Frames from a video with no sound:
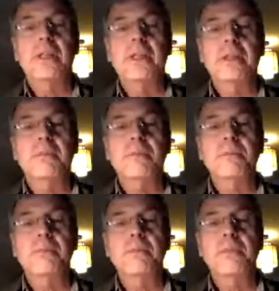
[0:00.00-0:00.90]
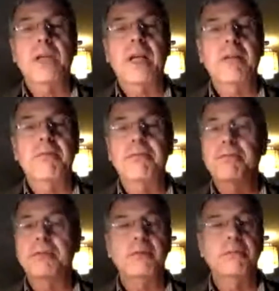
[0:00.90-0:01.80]
Have
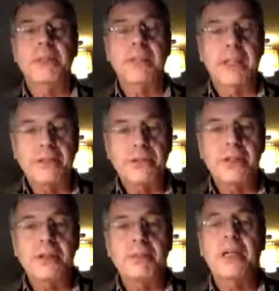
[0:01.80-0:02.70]
been answered